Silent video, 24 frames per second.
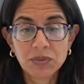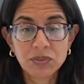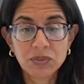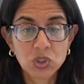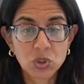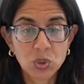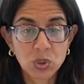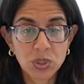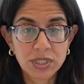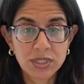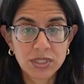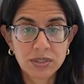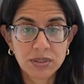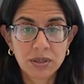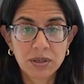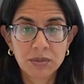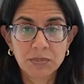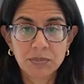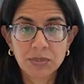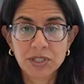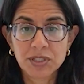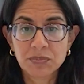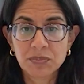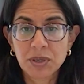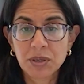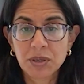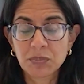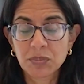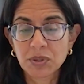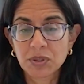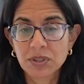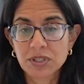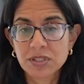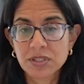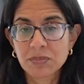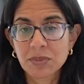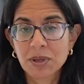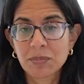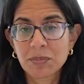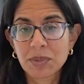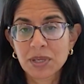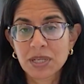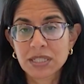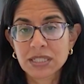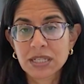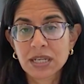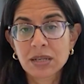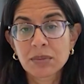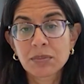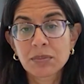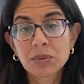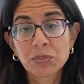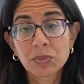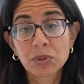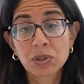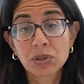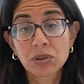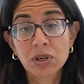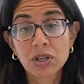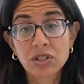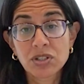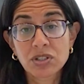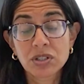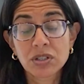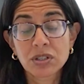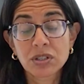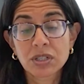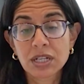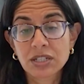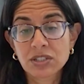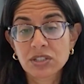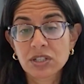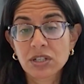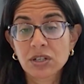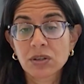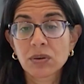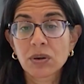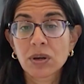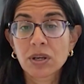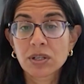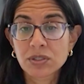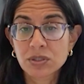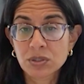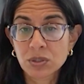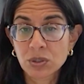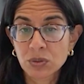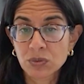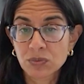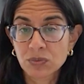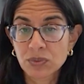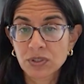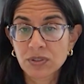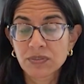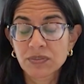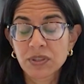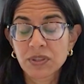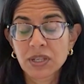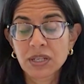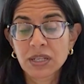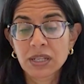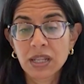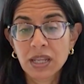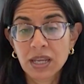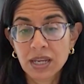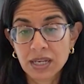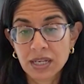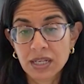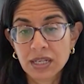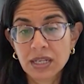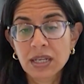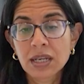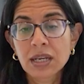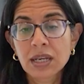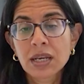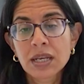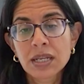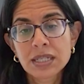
of choice arm plus pembrolizumab at time of progression could actually cross over if they'd like